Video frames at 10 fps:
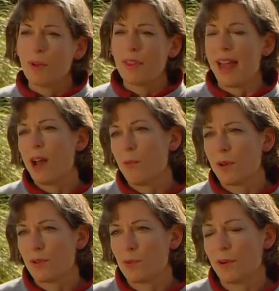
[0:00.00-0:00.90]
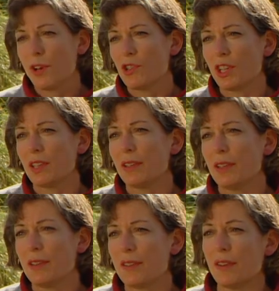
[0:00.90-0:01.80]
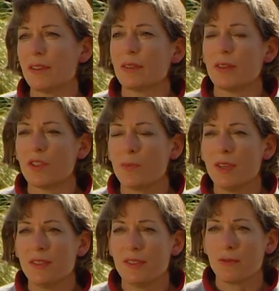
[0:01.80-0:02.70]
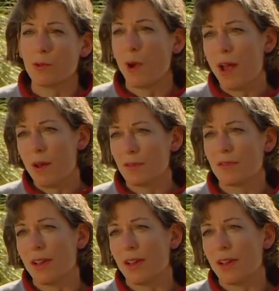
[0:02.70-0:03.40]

The Atwater's prairie chicken is a species of grouse,